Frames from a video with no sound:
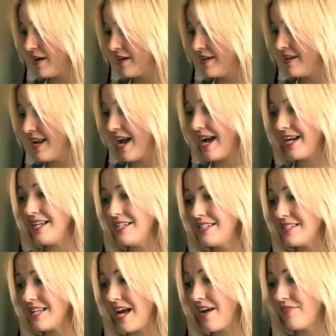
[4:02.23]

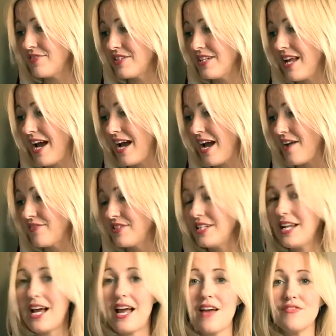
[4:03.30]
nights after night after
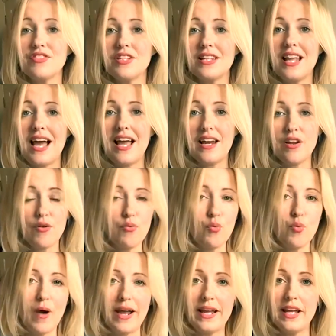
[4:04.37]
night after night
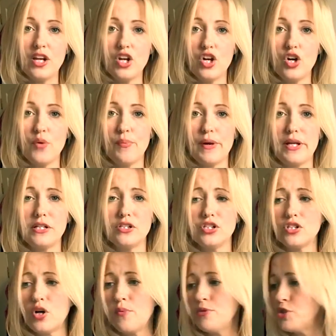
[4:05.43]
of waking up in
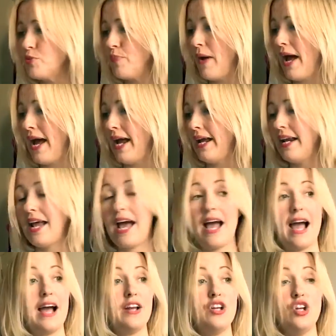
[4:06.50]
so much pain. I
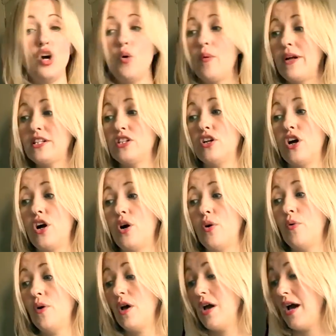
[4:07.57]
had nowhere to
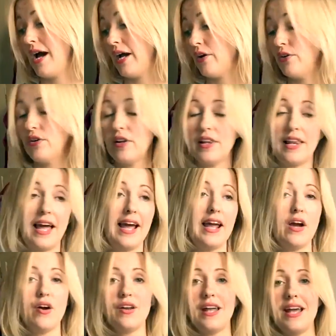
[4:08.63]
go. I couldn't lay
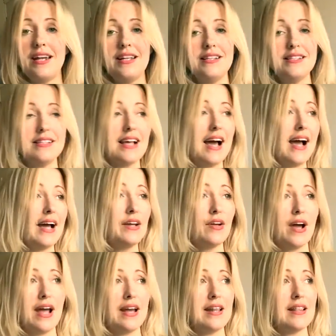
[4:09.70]
on any side
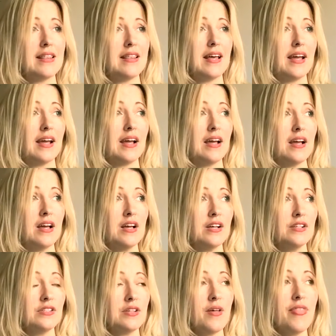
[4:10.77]
or anything.
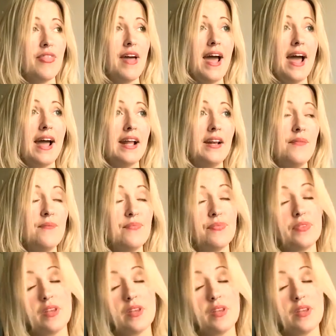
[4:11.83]
So then,